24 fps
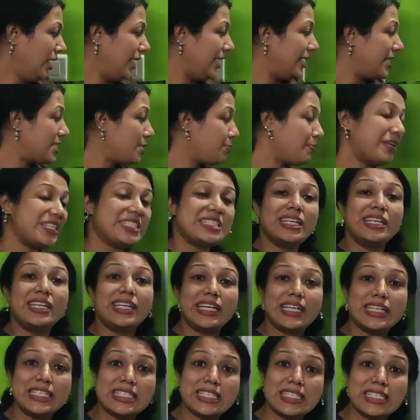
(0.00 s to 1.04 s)
It is present
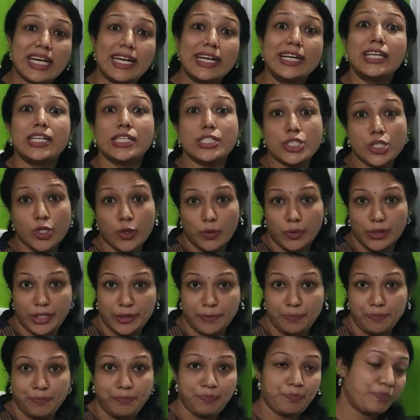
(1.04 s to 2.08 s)
inside
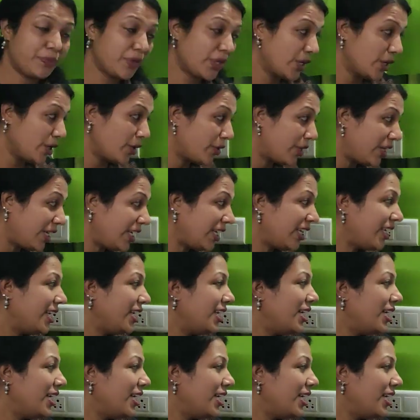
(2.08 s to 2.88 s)
scrotum. Okay.